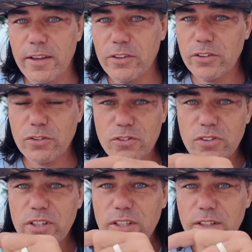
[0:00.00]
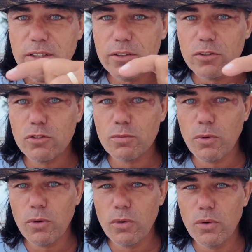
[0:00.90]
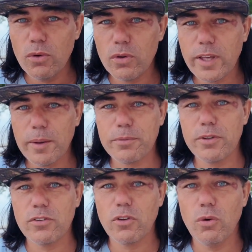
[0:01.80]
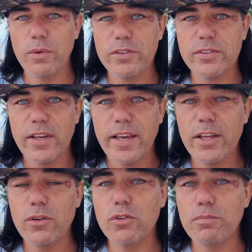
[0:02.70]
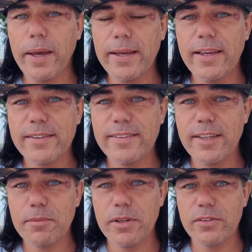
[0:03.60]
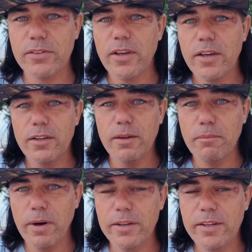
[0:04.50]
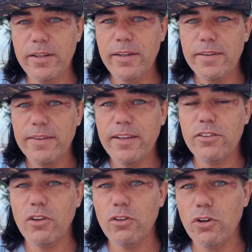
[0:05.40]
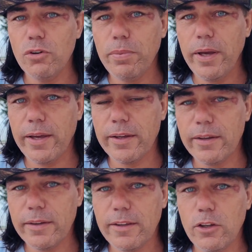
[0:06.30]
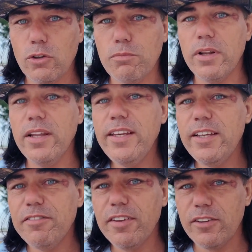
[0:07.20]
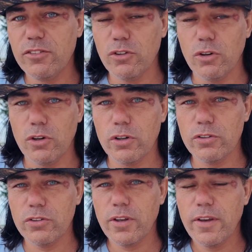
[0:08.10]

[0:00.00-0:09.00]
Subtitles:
Just read the small captions always in those banking statements. The money that is on your bank, that you believe that is yours,